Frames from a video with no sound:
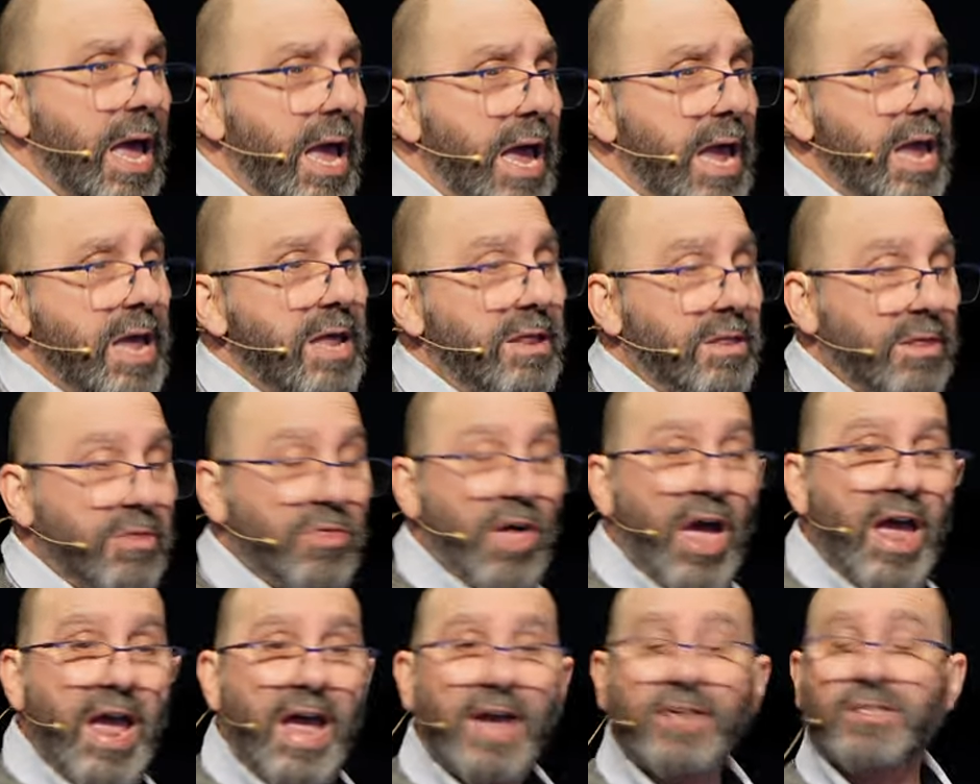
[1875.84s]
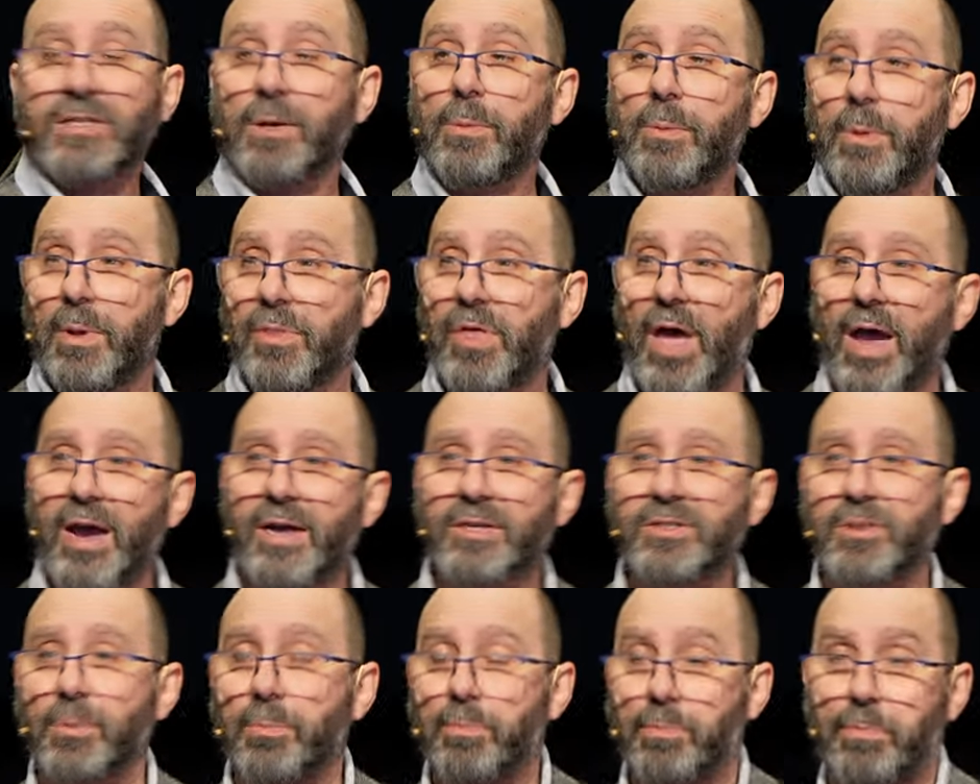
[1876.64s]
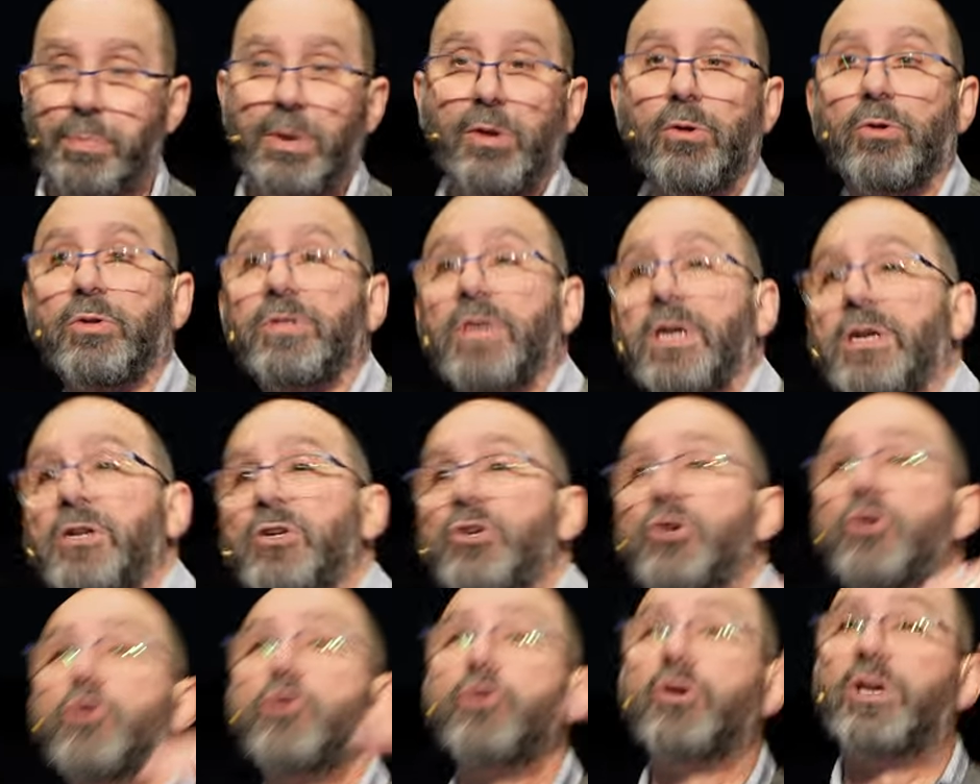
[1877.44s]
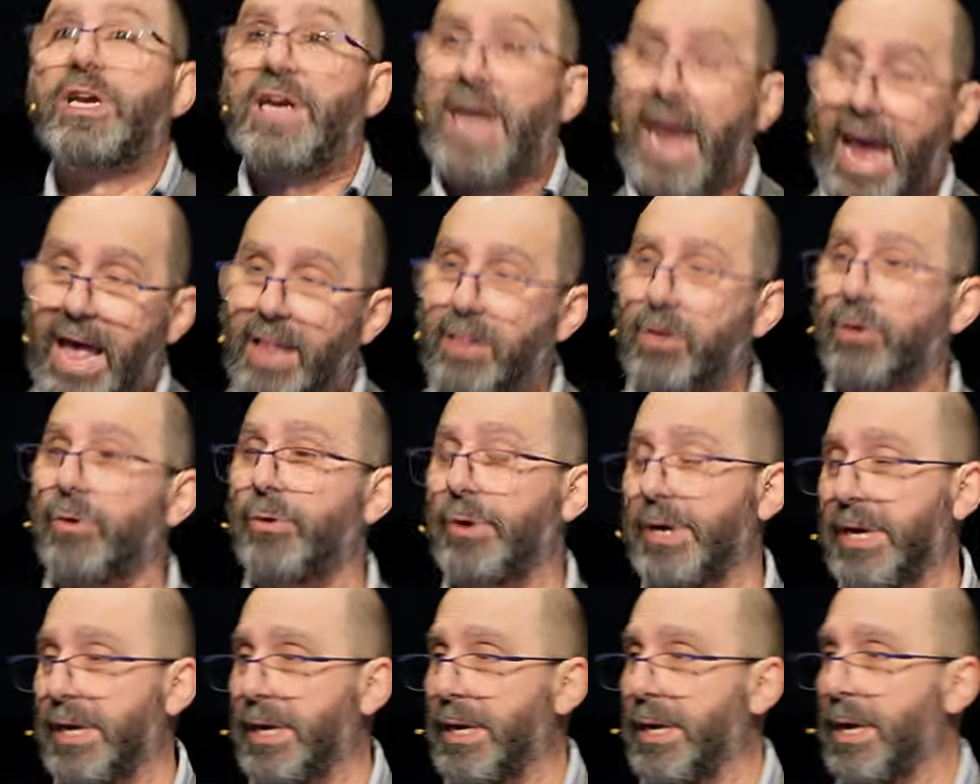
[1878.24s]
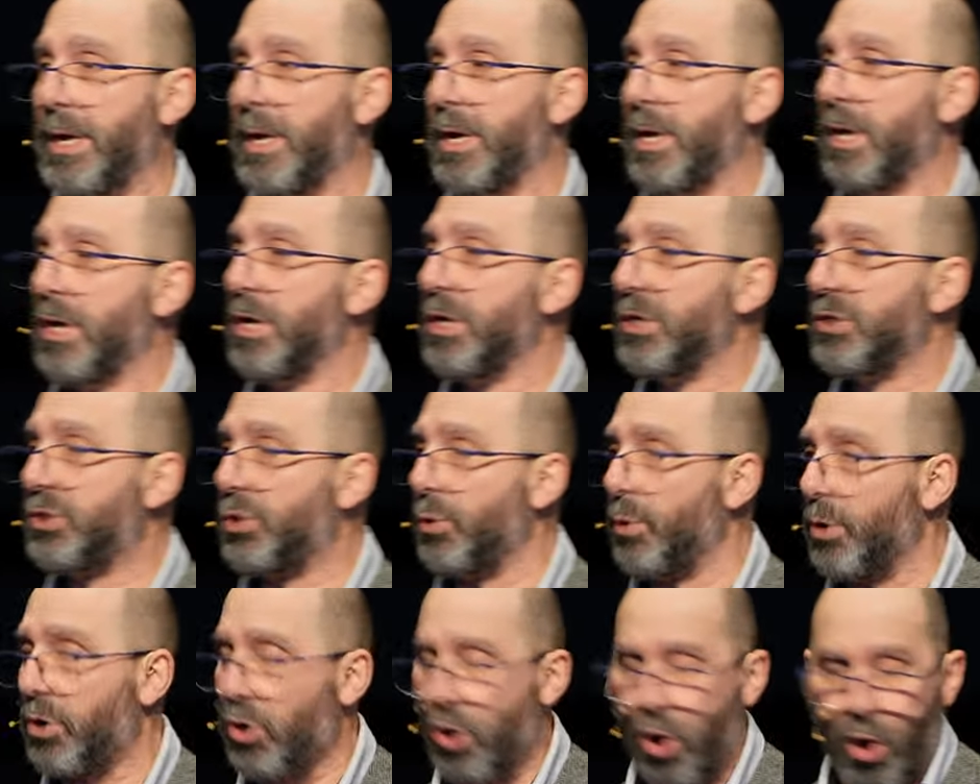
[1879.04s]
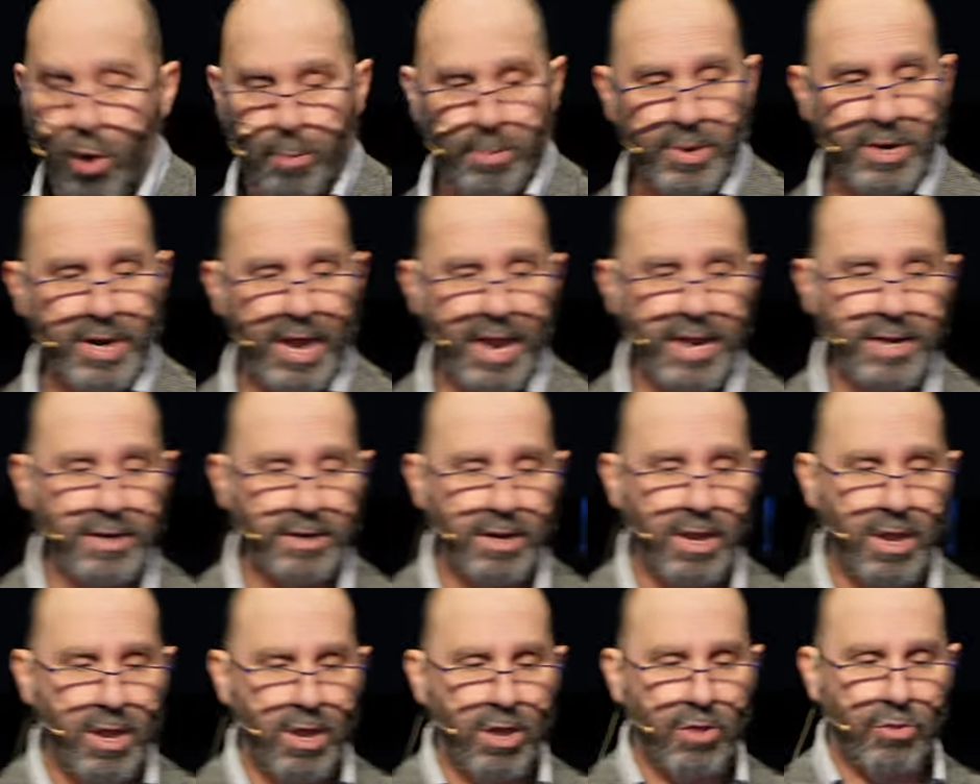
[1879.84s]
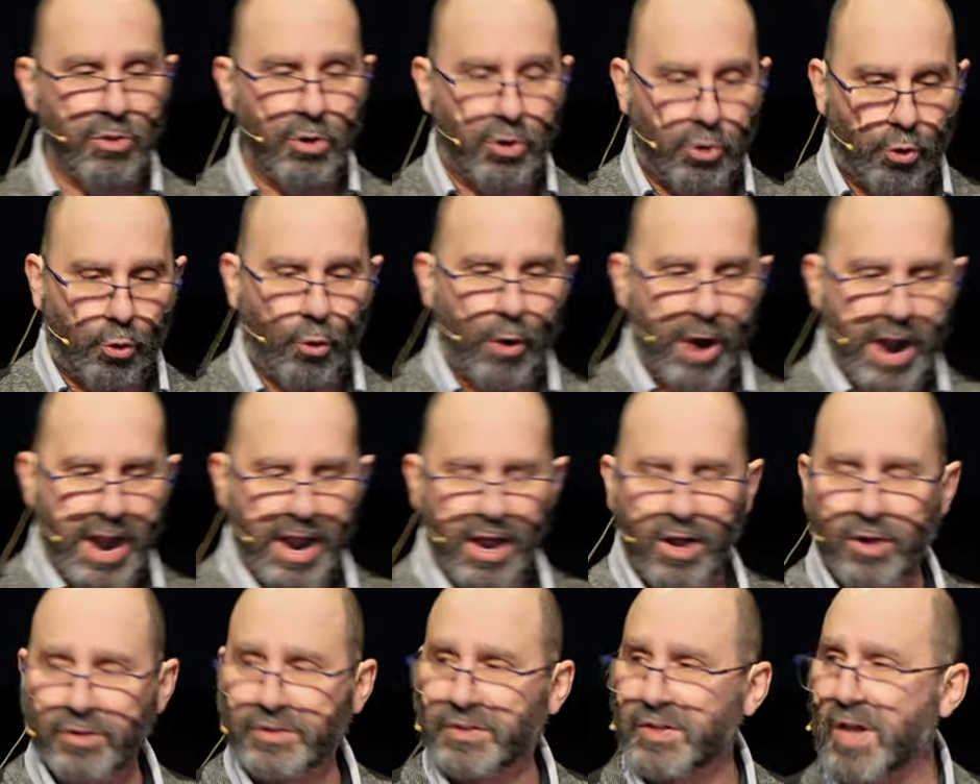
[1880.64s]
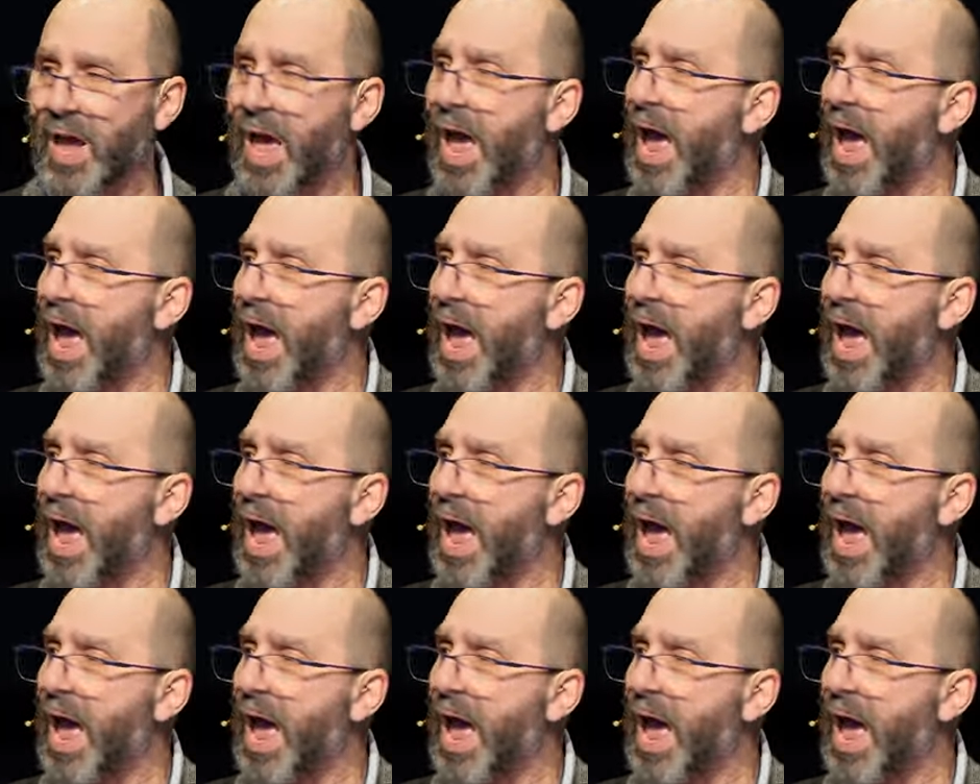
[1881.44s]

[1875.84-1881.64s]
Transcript: they had to build a new gallery to accommodate the crowds.